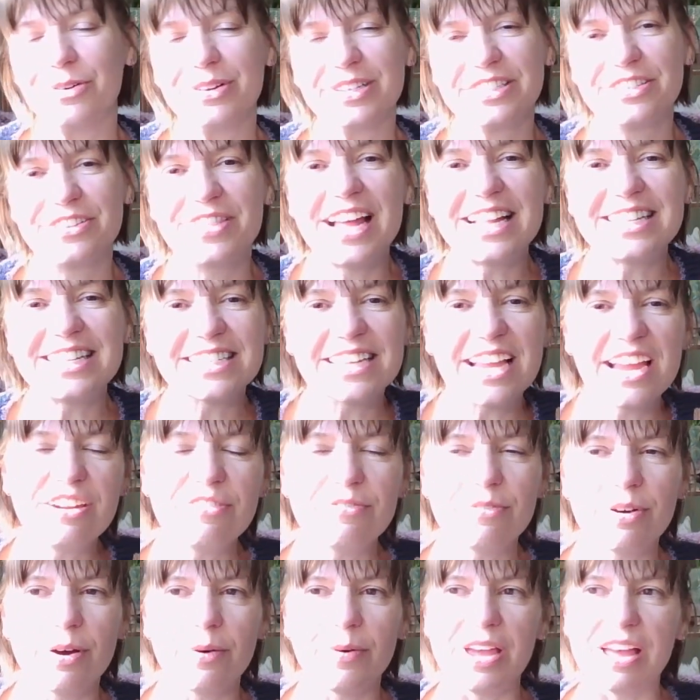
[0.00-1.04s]
So that's kind of
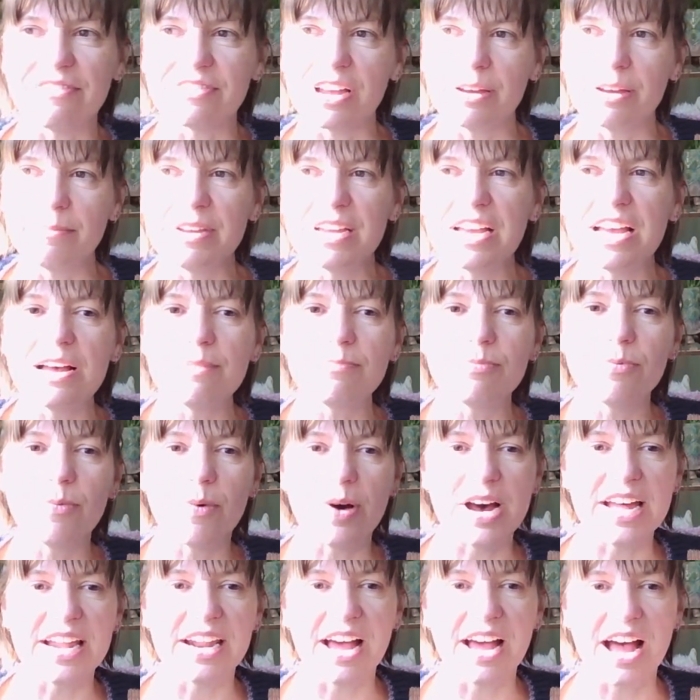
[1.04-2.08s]
what we have coming up,
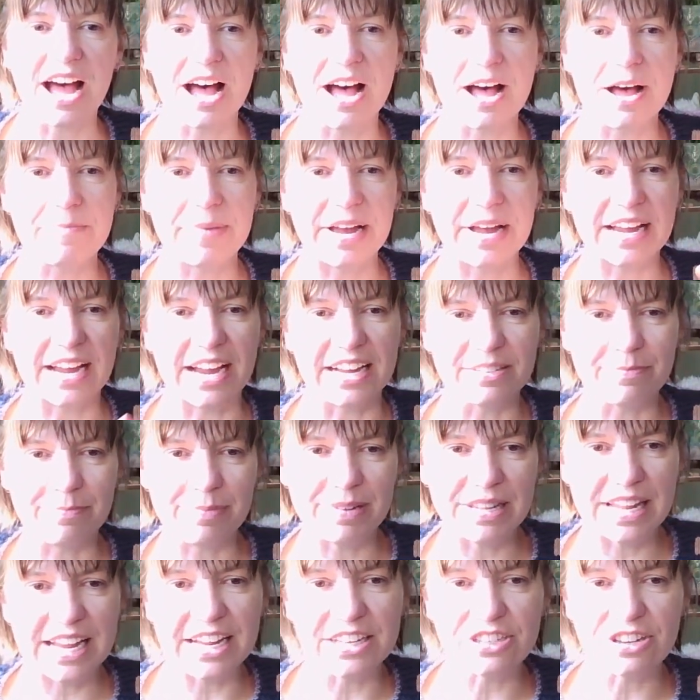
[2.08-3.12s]
what my kinds of
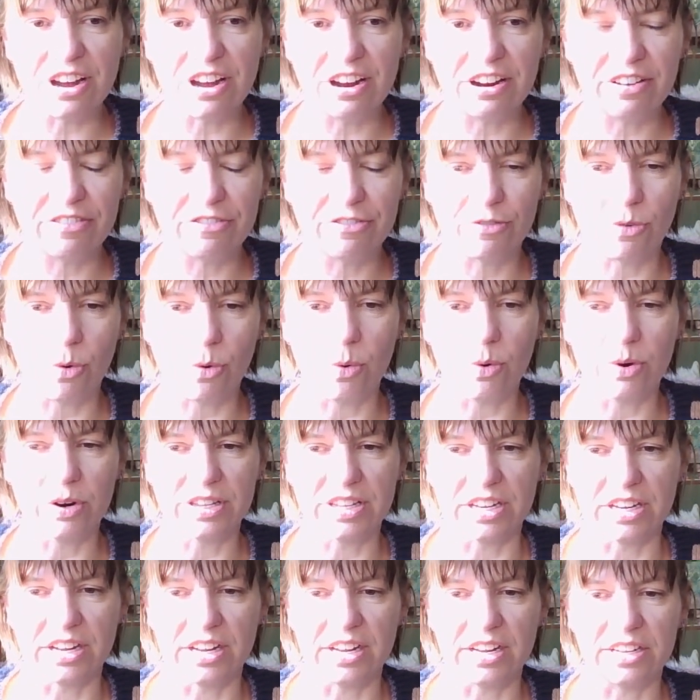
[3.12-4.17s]
plans are for
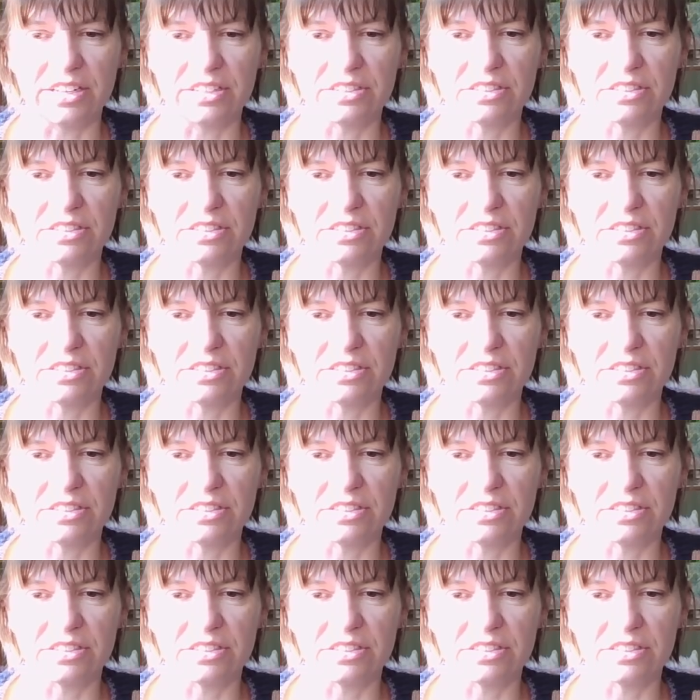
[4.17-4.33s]
the